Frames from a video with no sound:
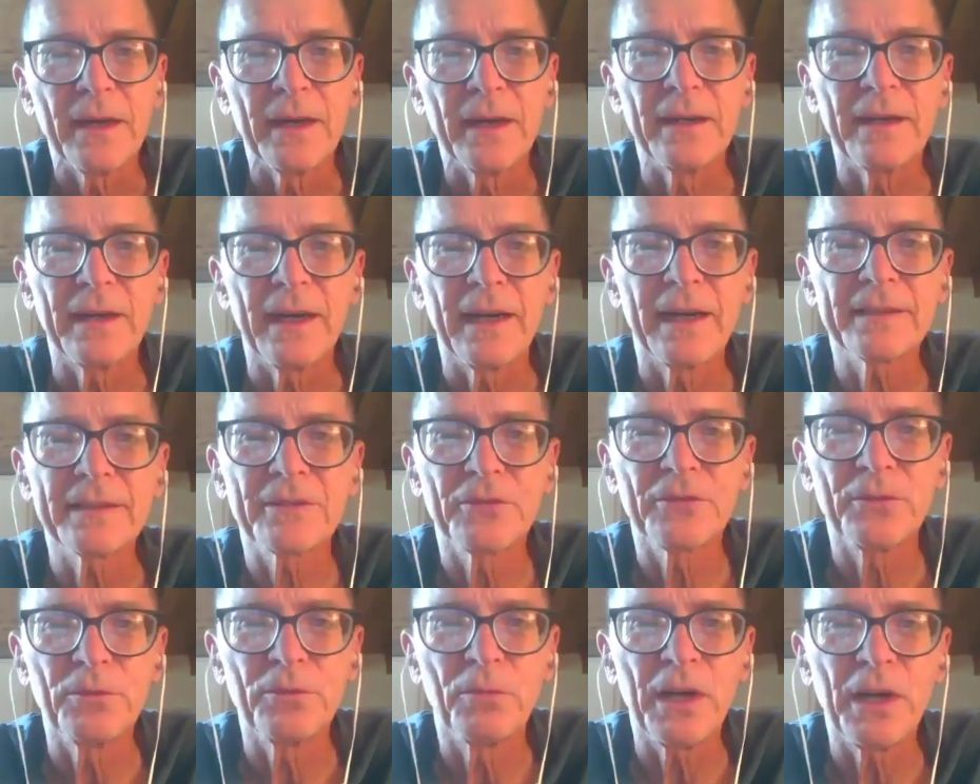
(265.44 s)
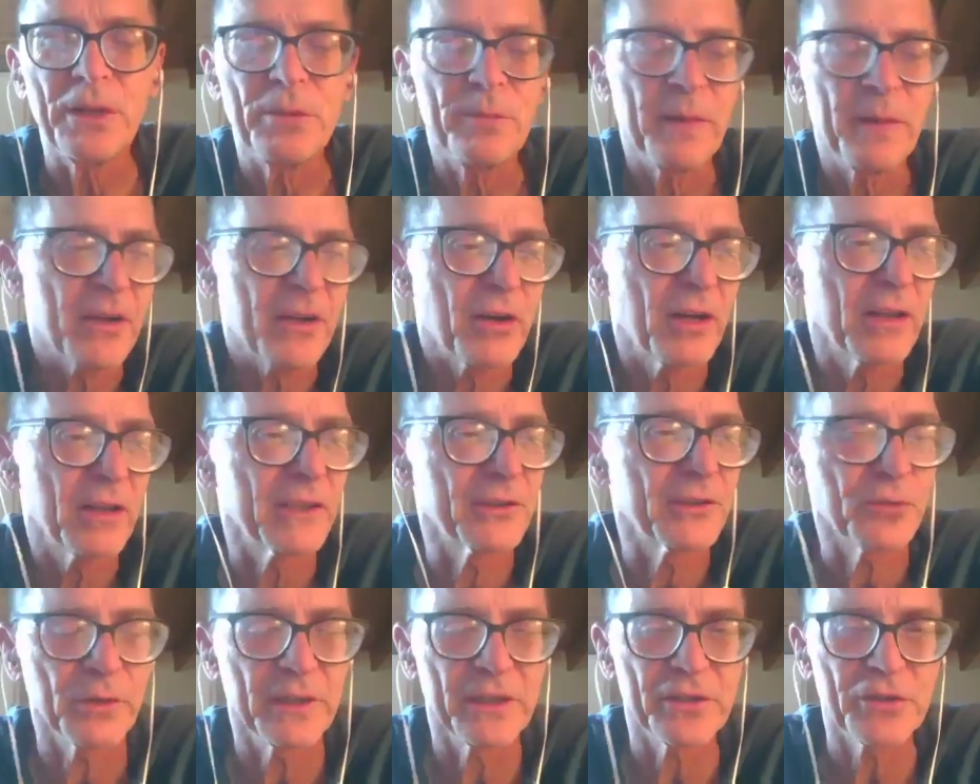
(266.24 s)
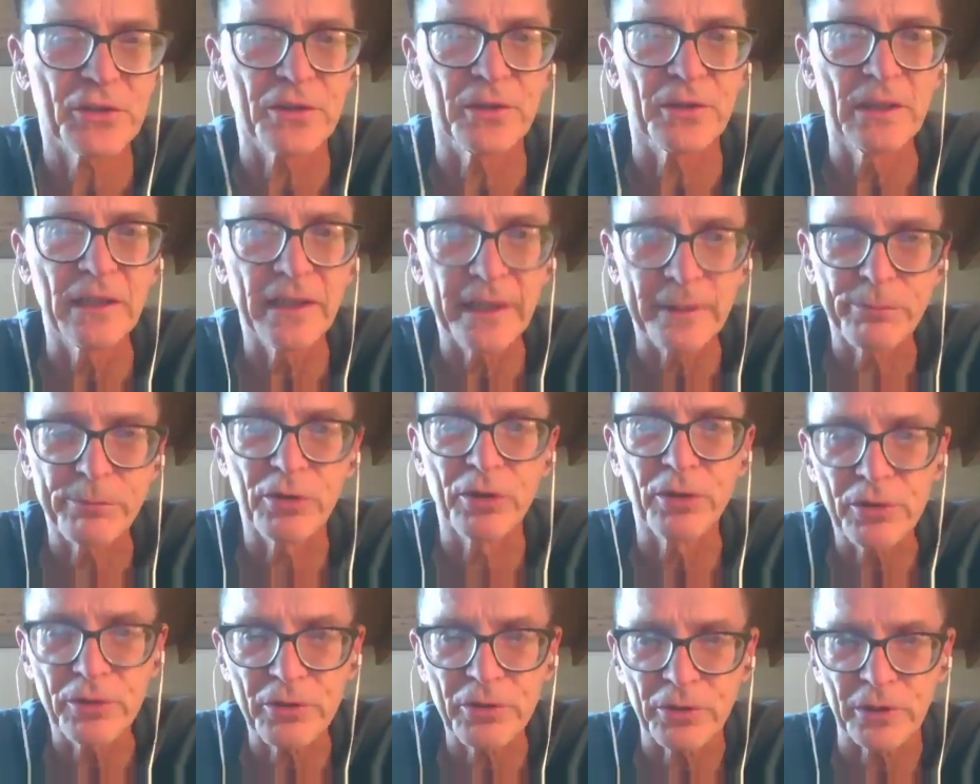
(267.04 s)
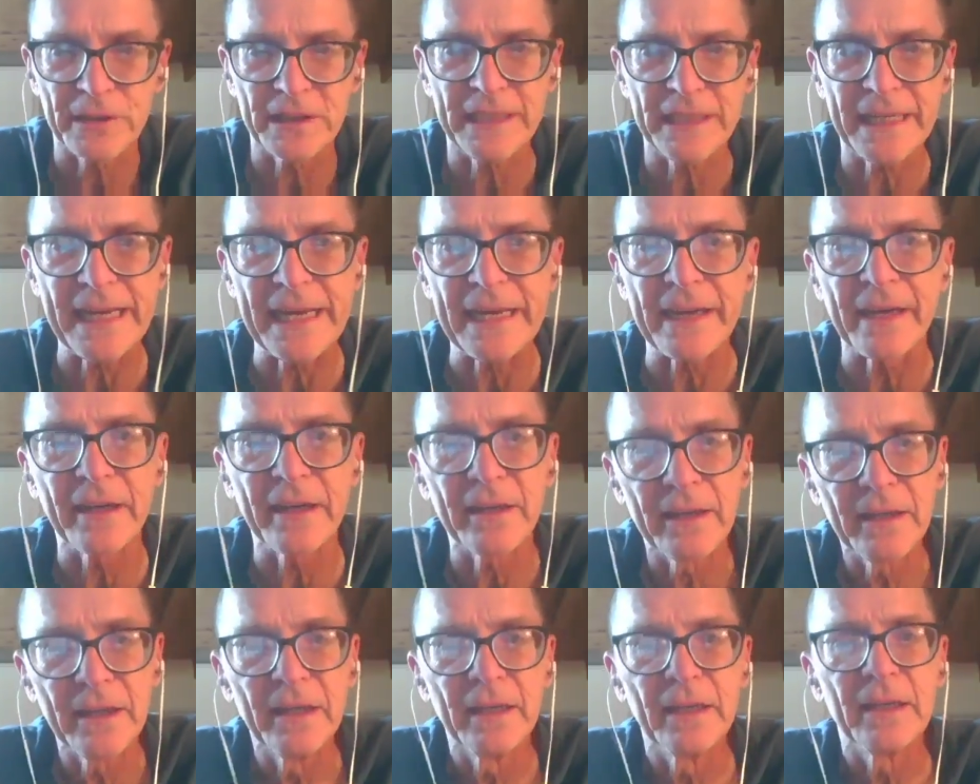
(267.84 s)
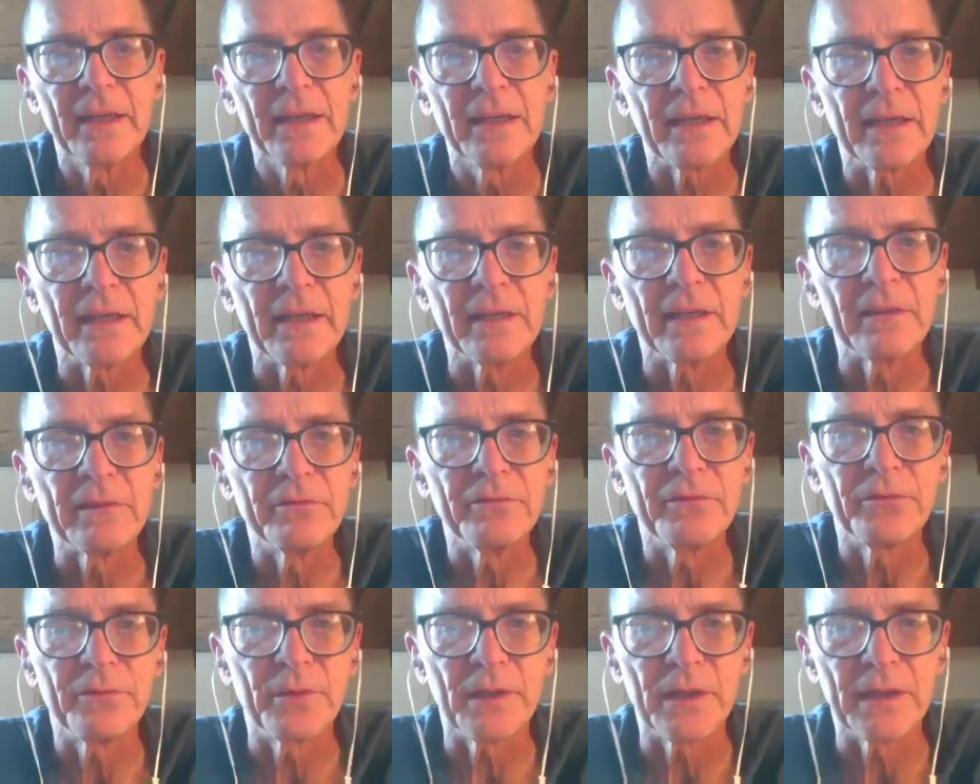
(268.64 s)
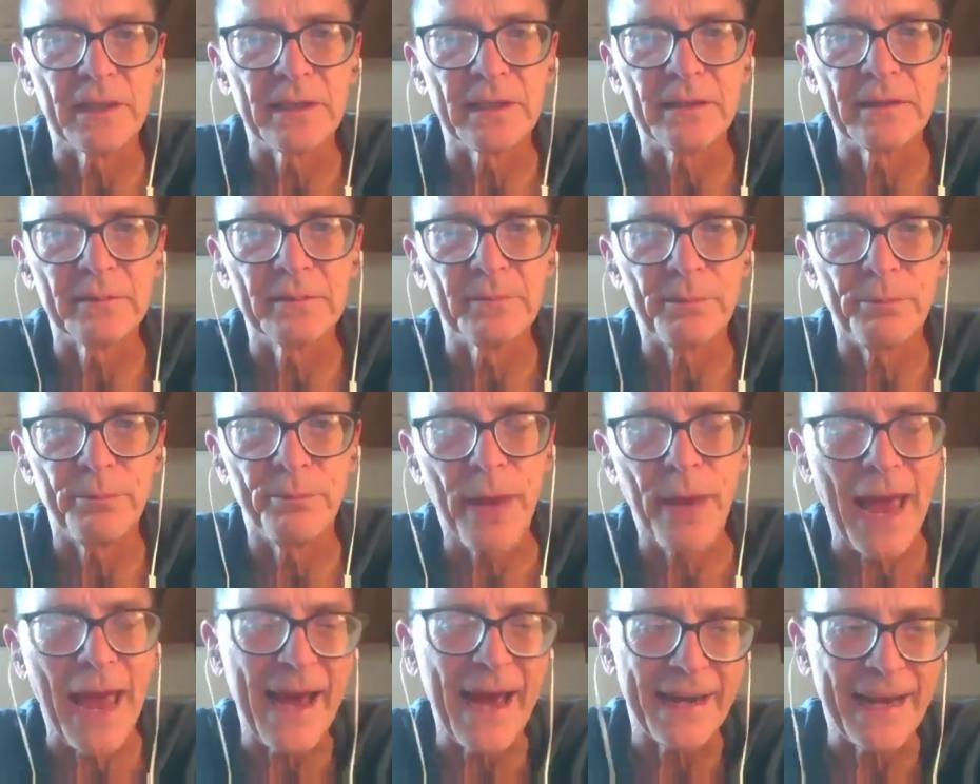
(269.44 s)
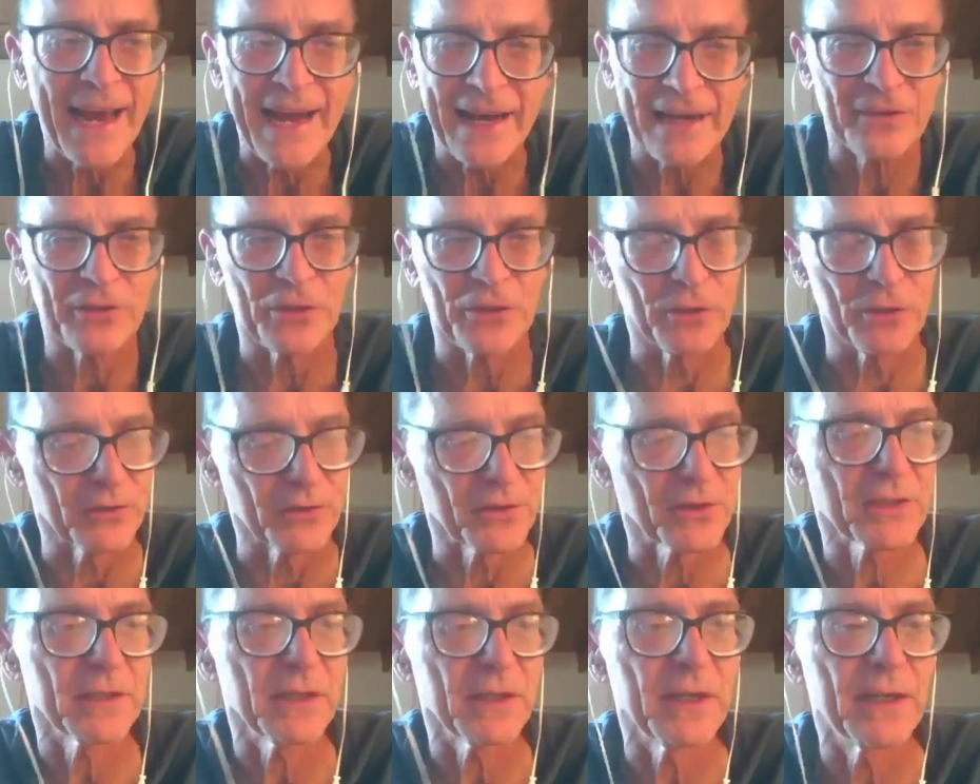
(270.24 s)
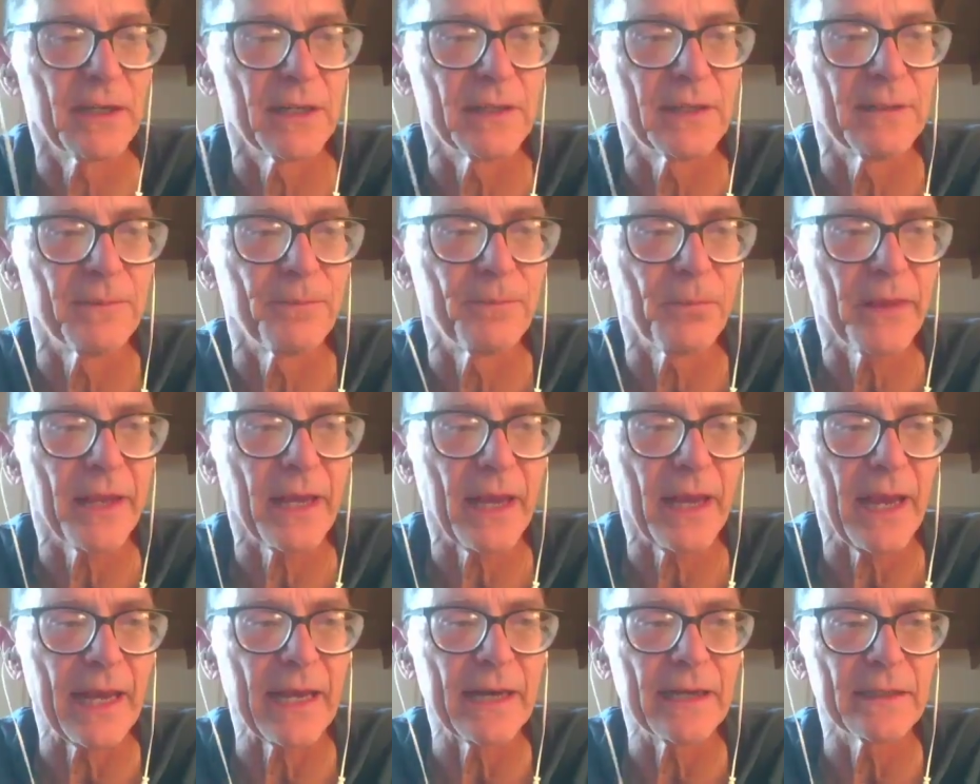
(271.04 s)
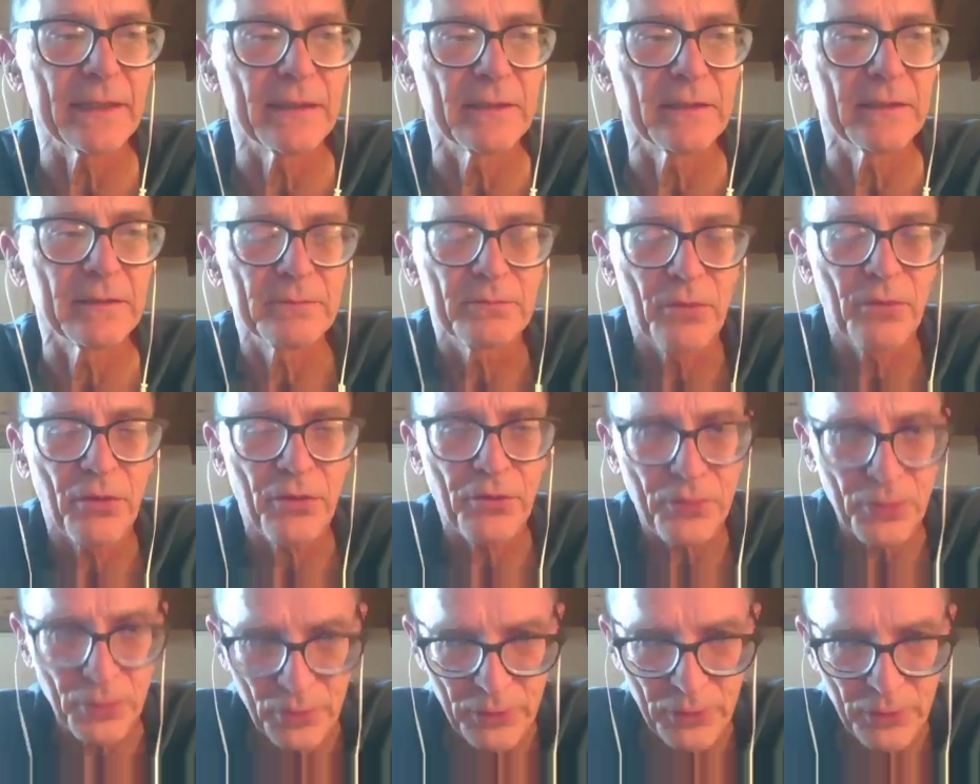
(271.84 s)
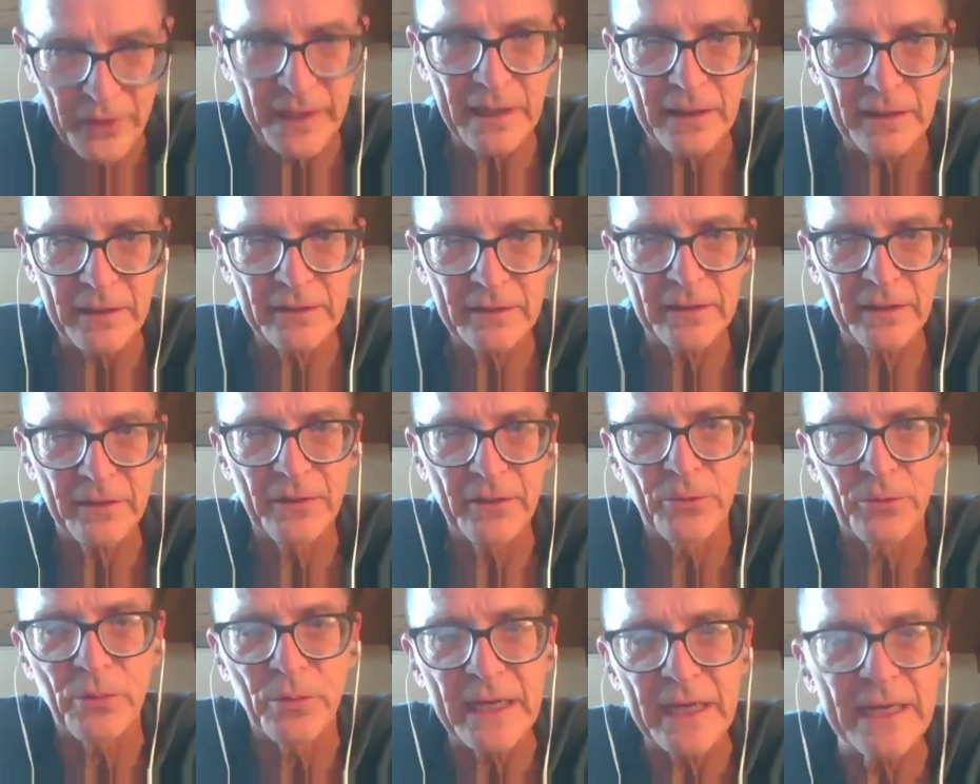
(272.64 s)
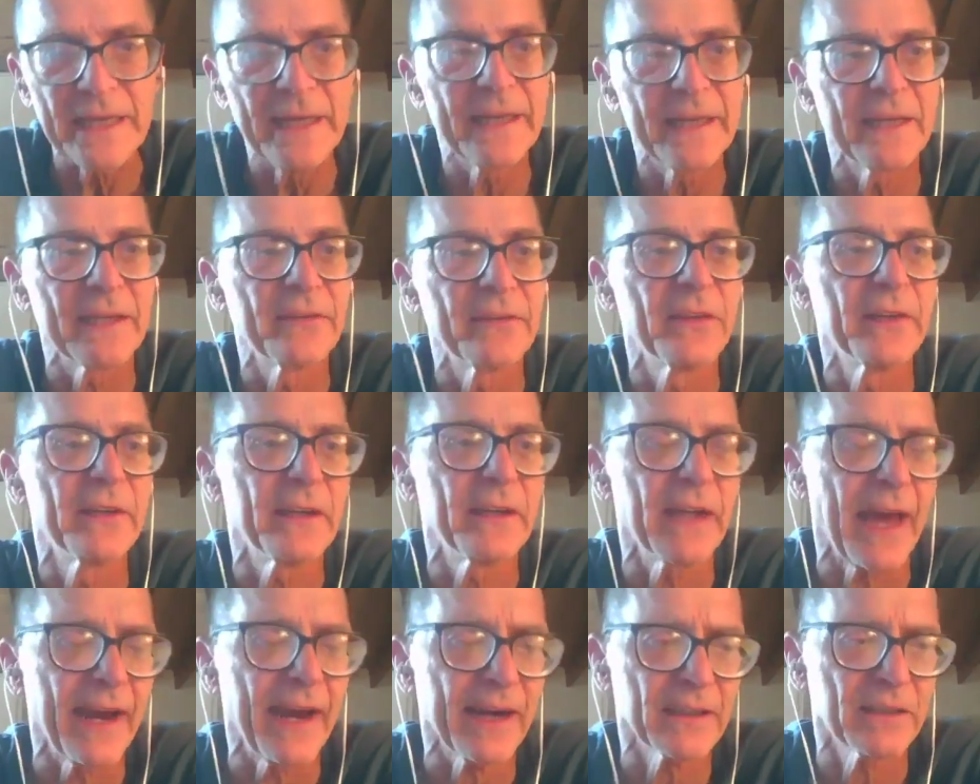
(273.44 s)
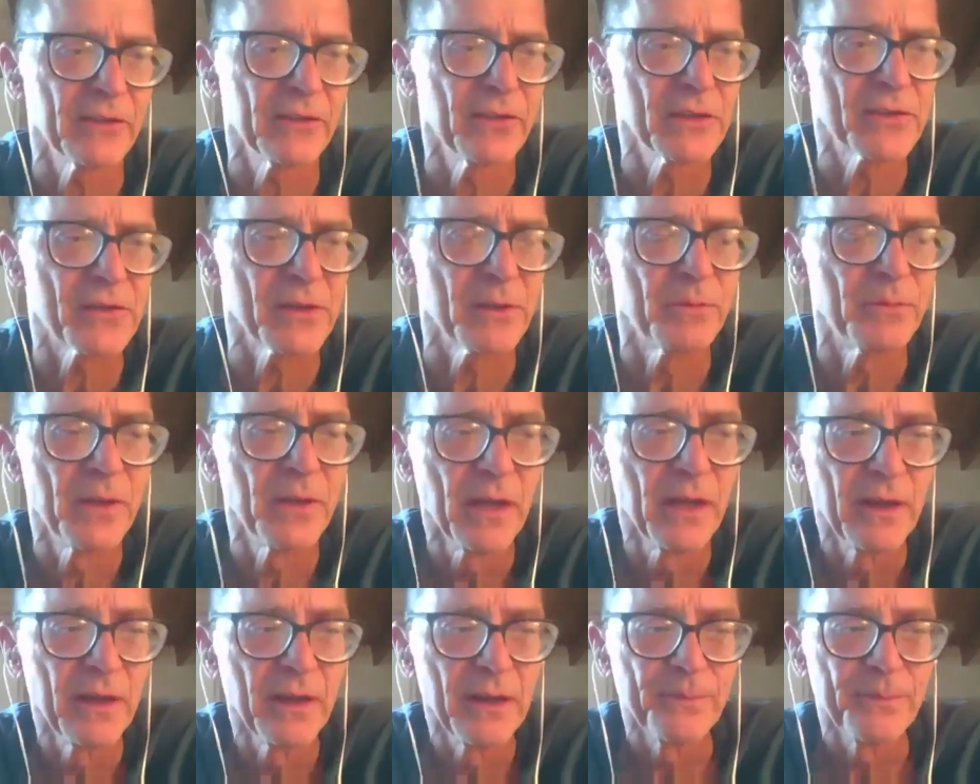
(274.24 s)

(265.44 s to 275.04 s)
What you might call a traditional liberal critique of bad actors. And through the reading and the activism